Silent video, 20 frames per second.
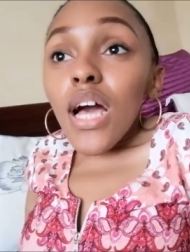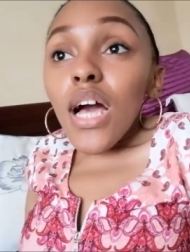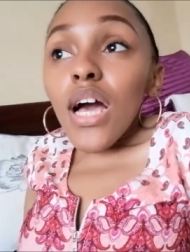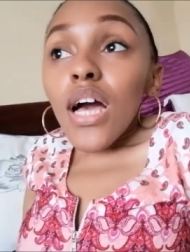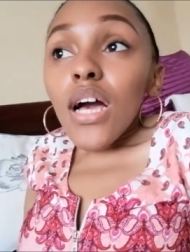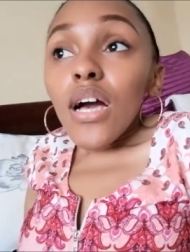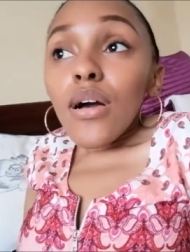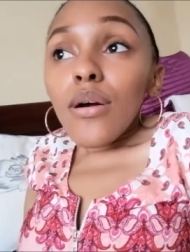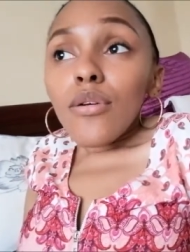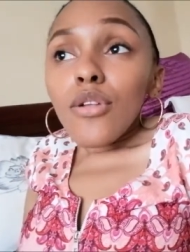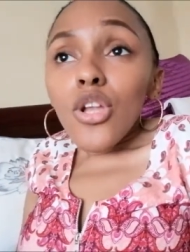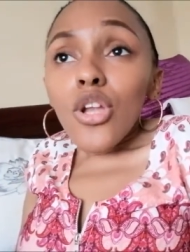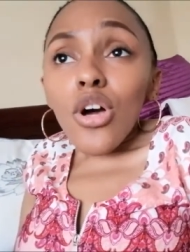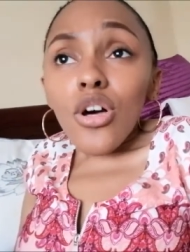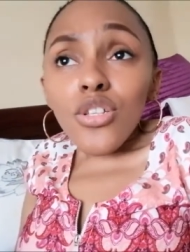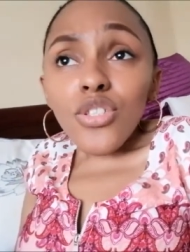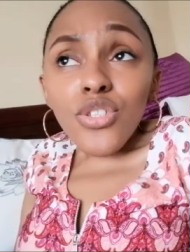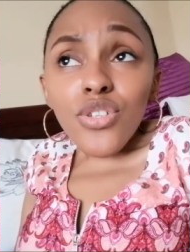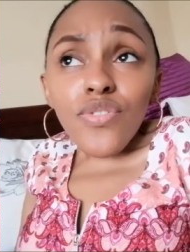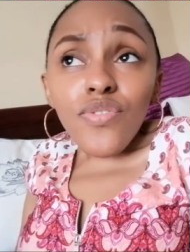uh,
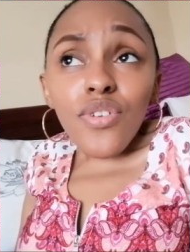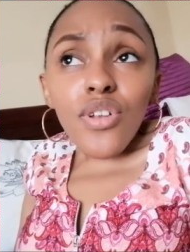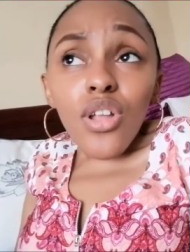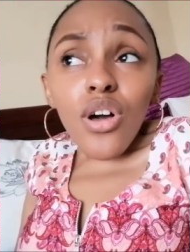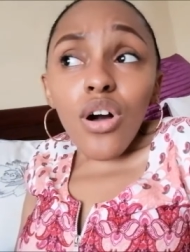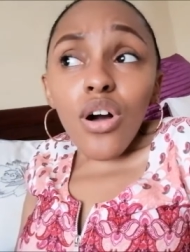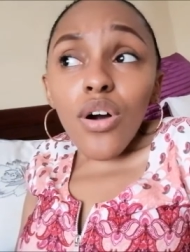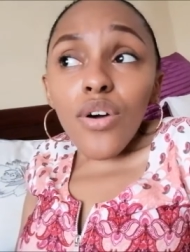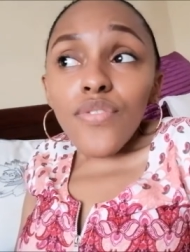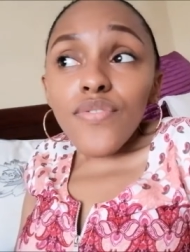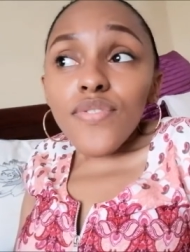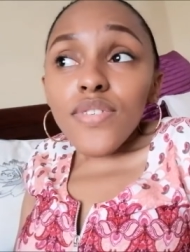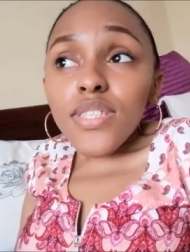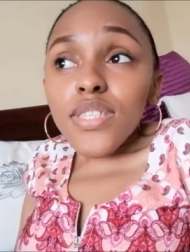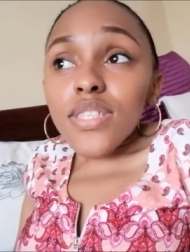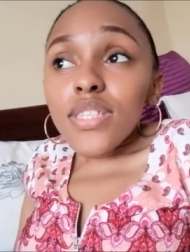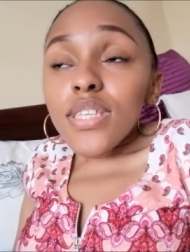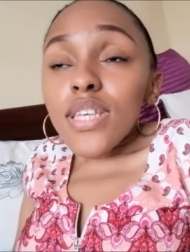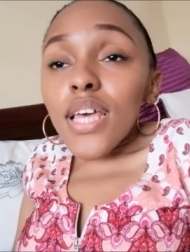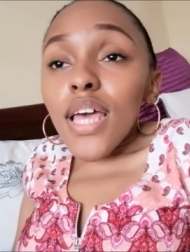lots of
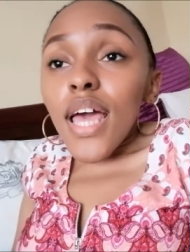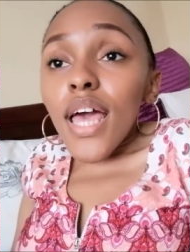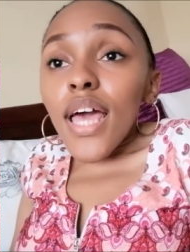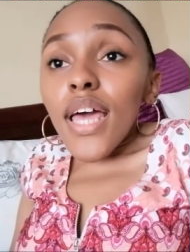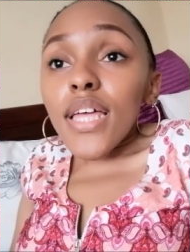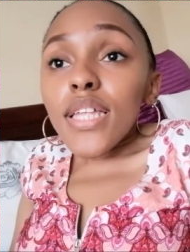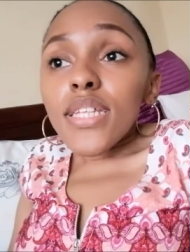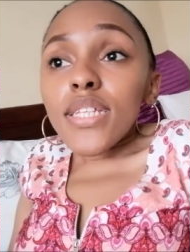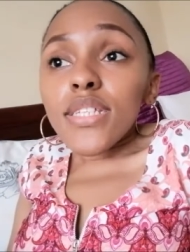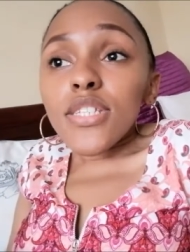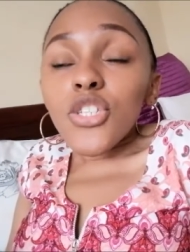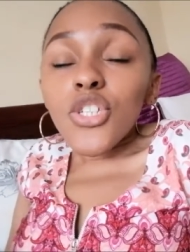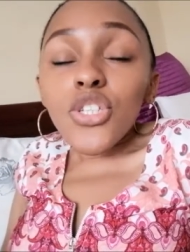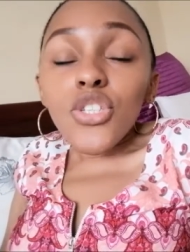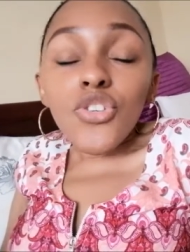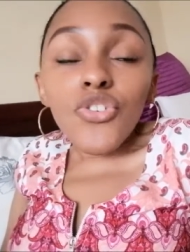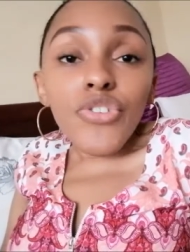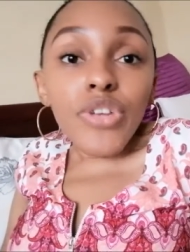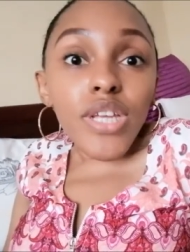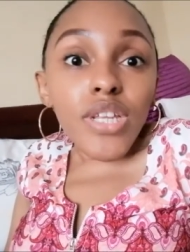laughs, and
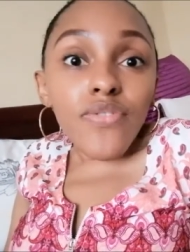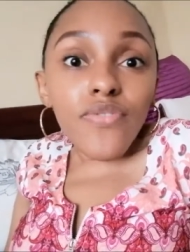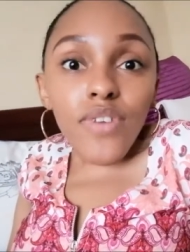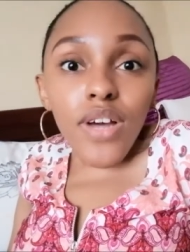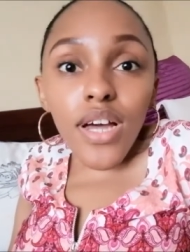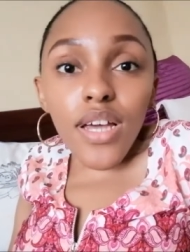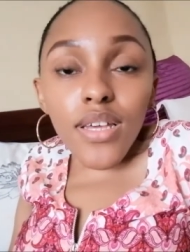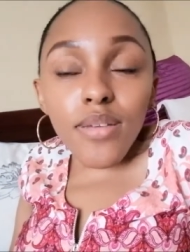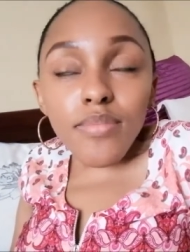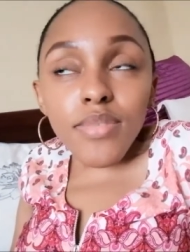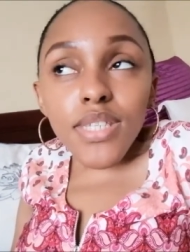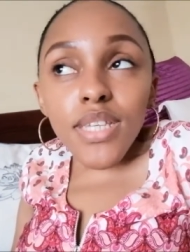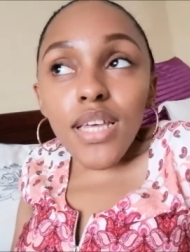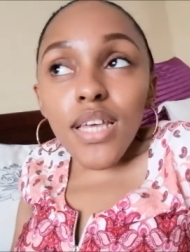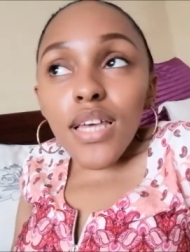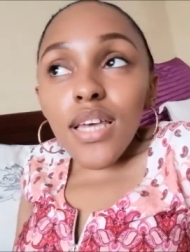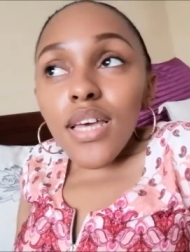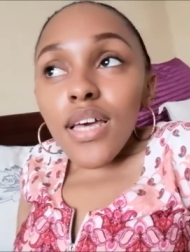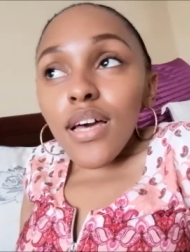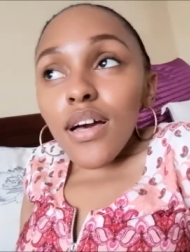just great vibes.
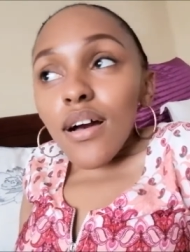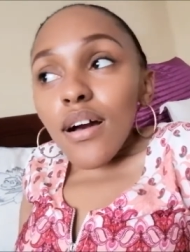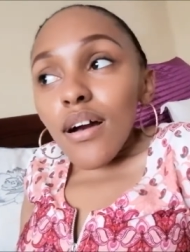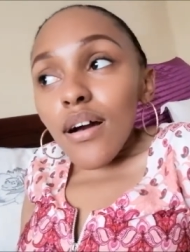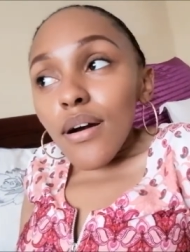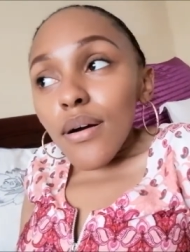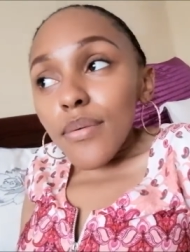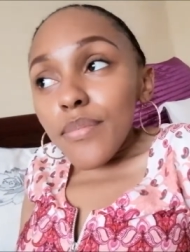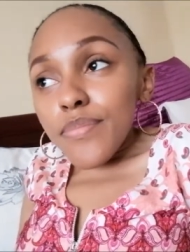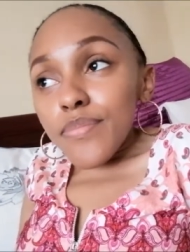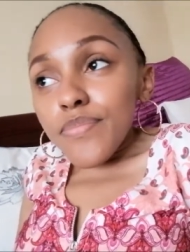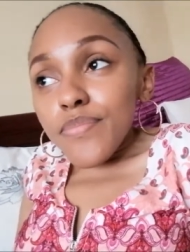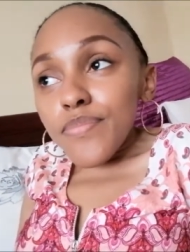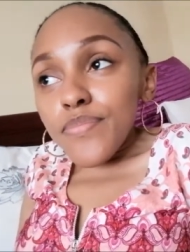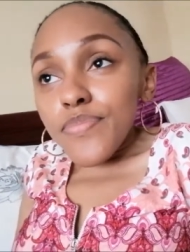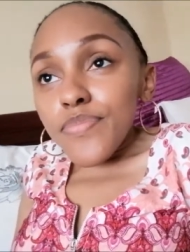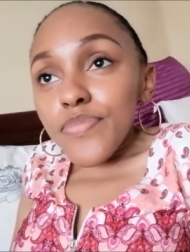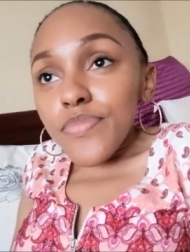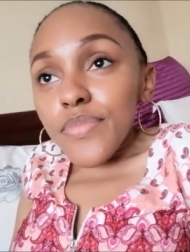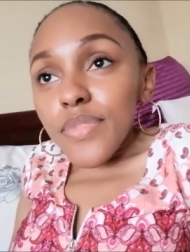Um,
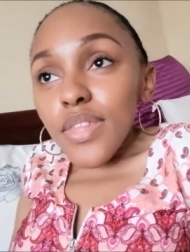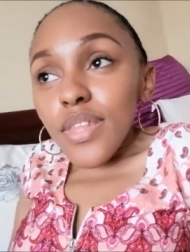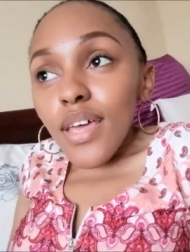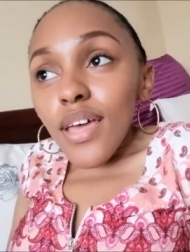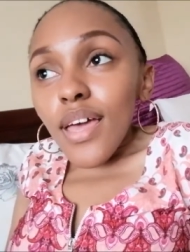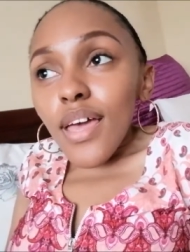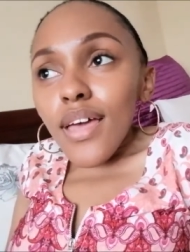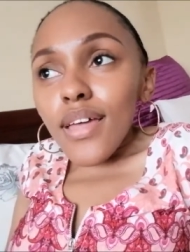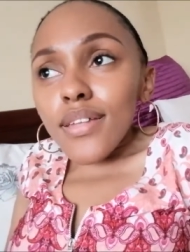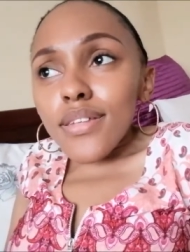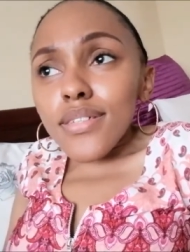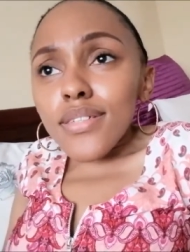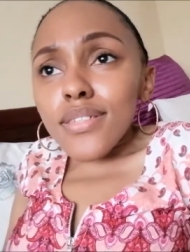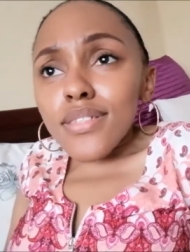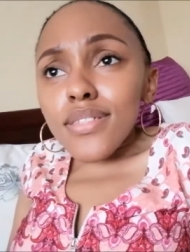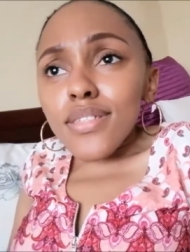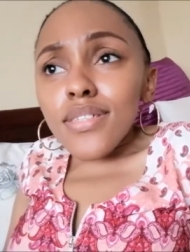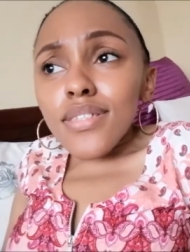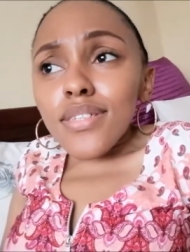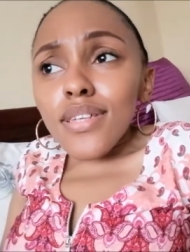
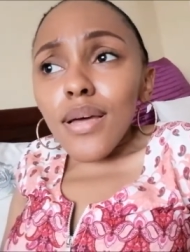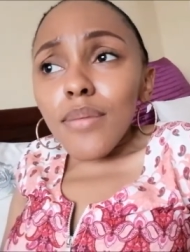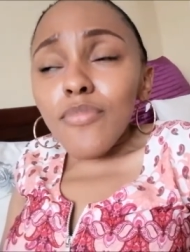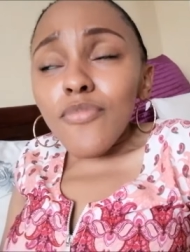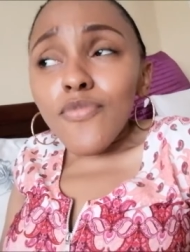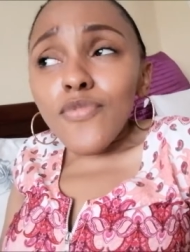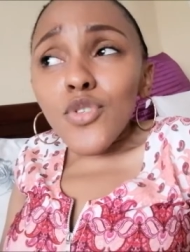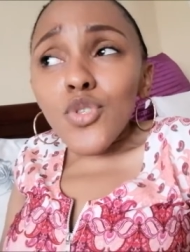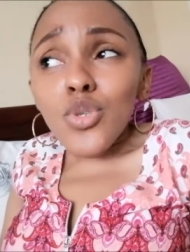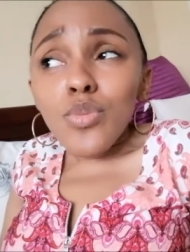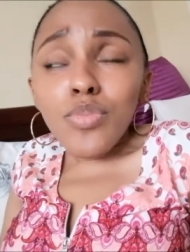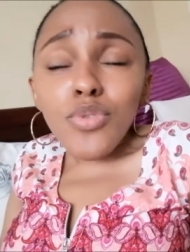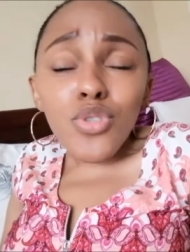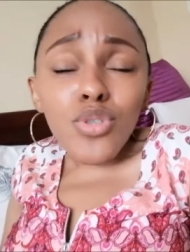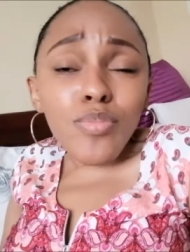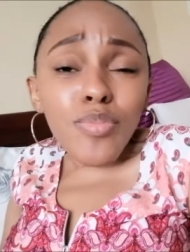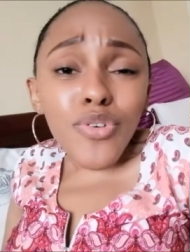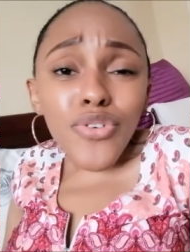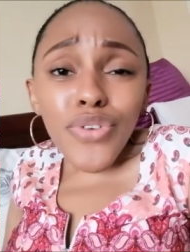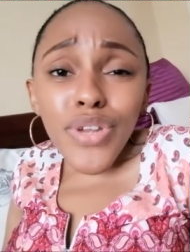and I'm super,
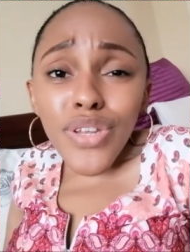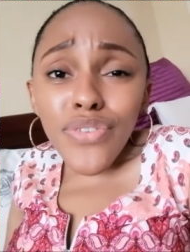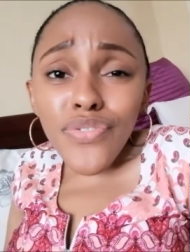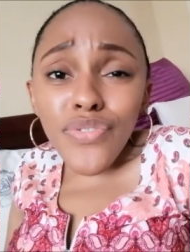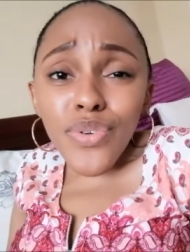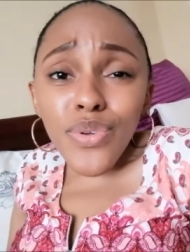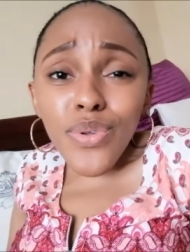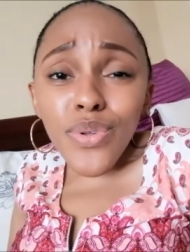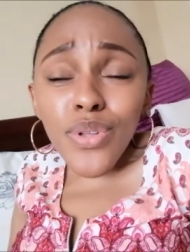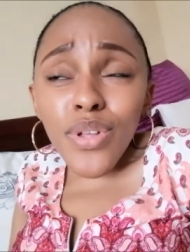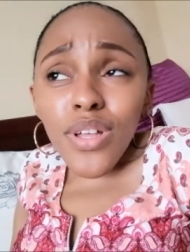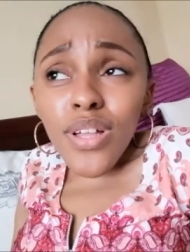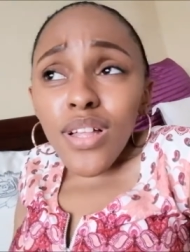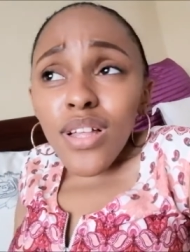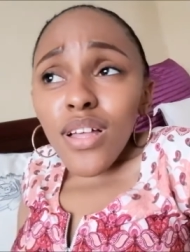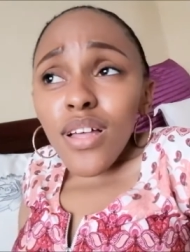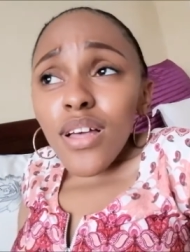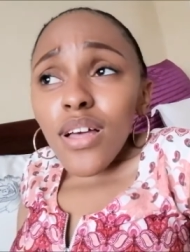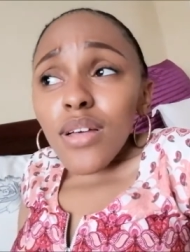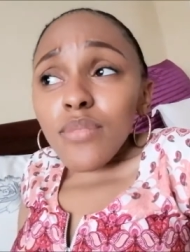super grateful,
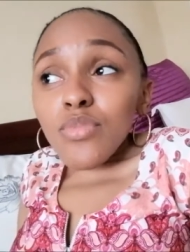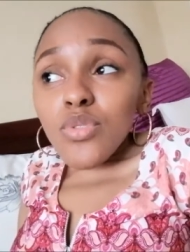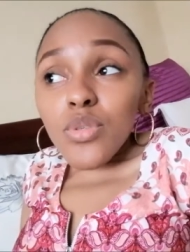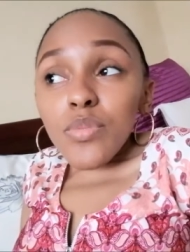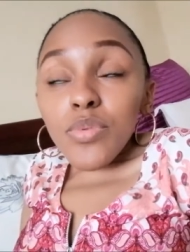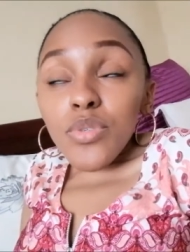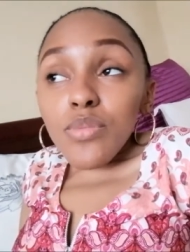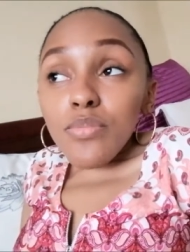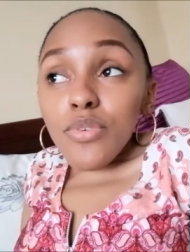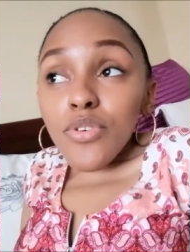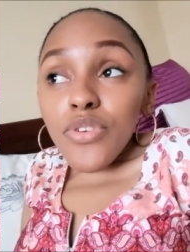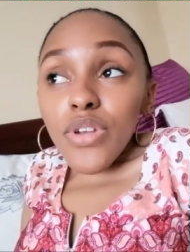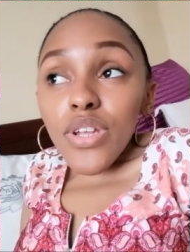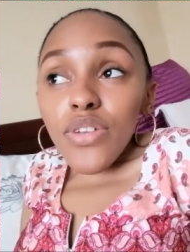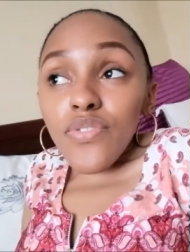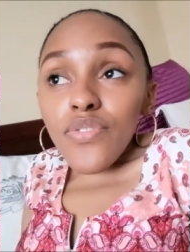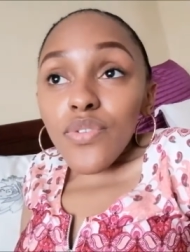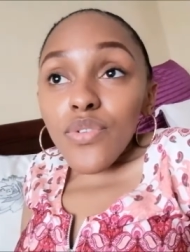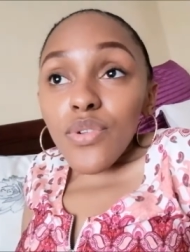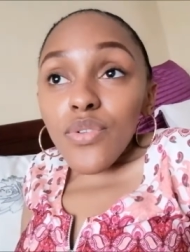super, super
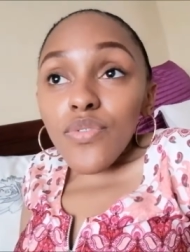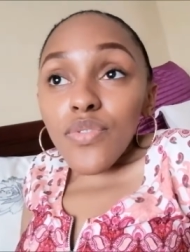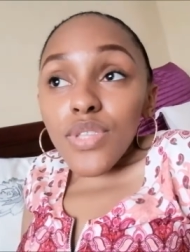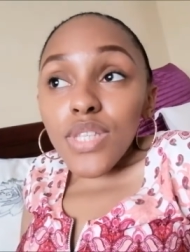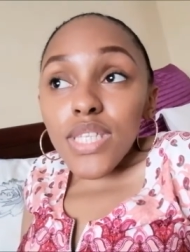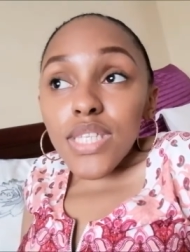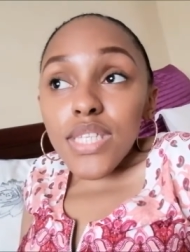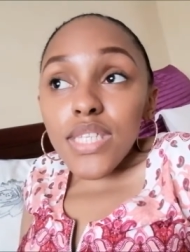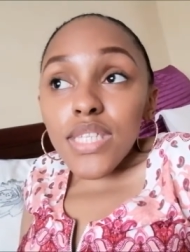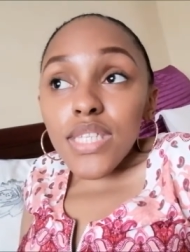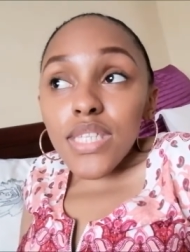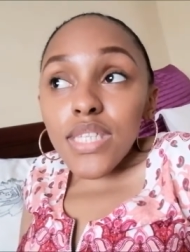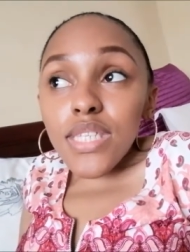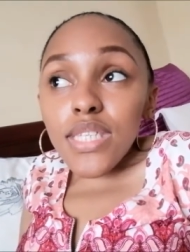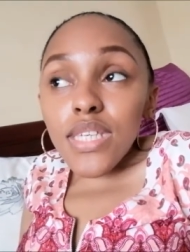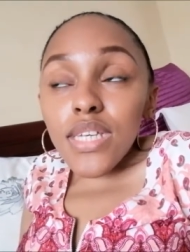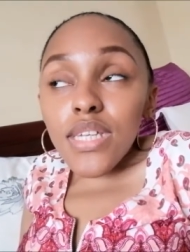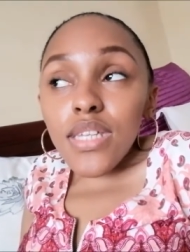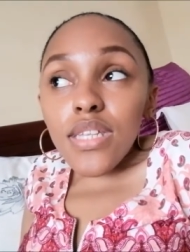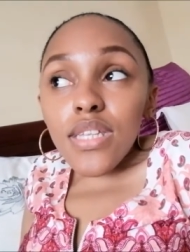grateful for this
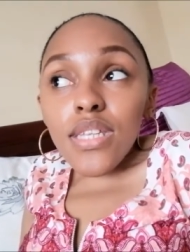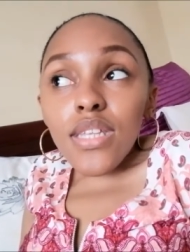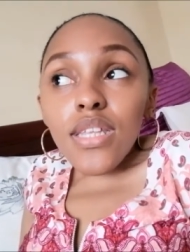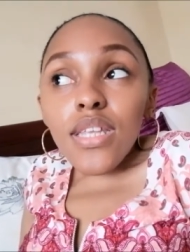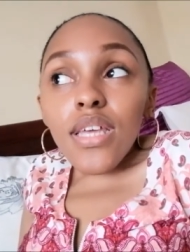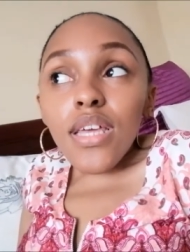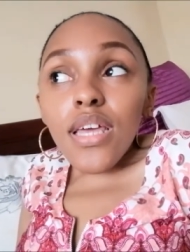season